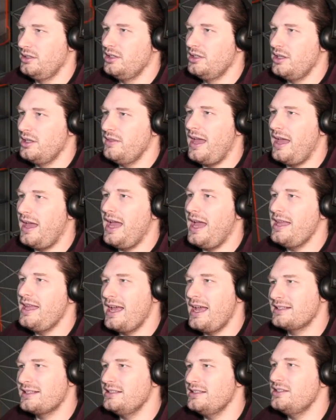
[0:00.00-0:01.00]
that
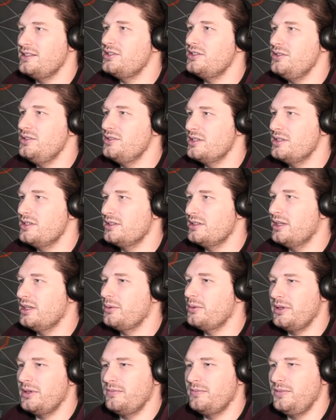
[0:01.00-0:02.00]
actually just uses
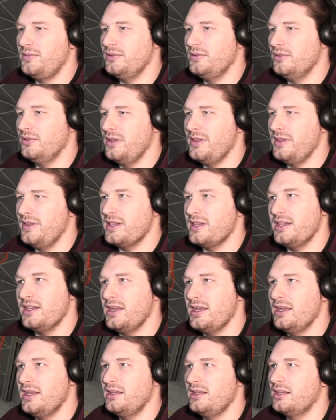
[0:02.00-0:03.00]
liquid and fuel, I think, in the
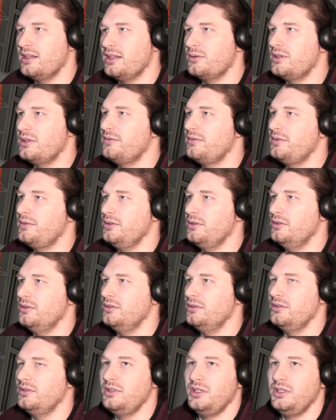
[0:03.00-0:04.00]
end. Liquid
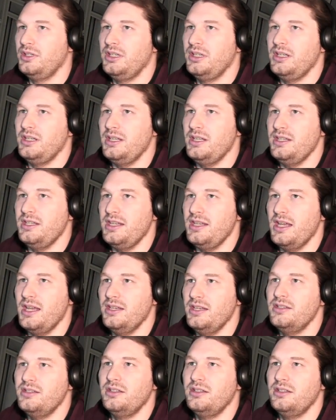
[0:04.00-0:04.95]
fuel in the end.